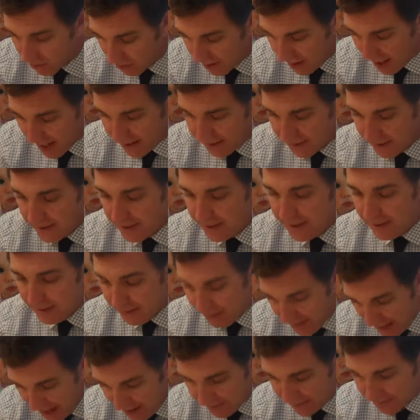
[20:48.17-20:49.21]
Okay.
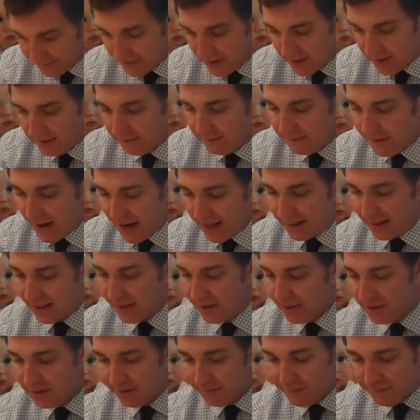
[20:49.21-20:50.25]
Now,
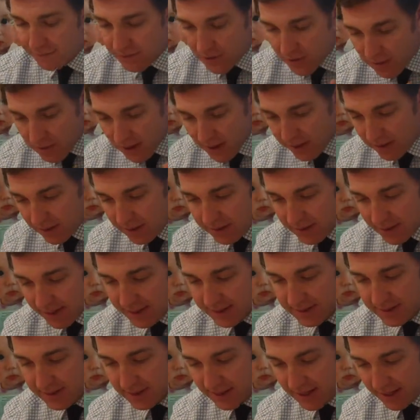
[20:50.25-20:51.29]
finally, there's a few other
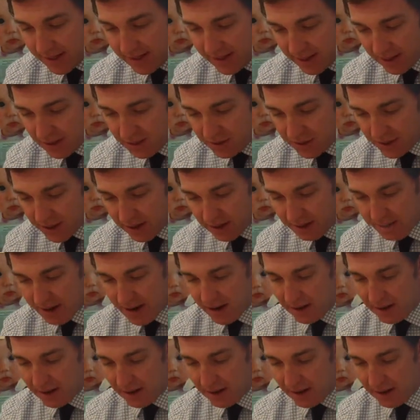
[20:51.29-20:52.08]
things that I think you should hear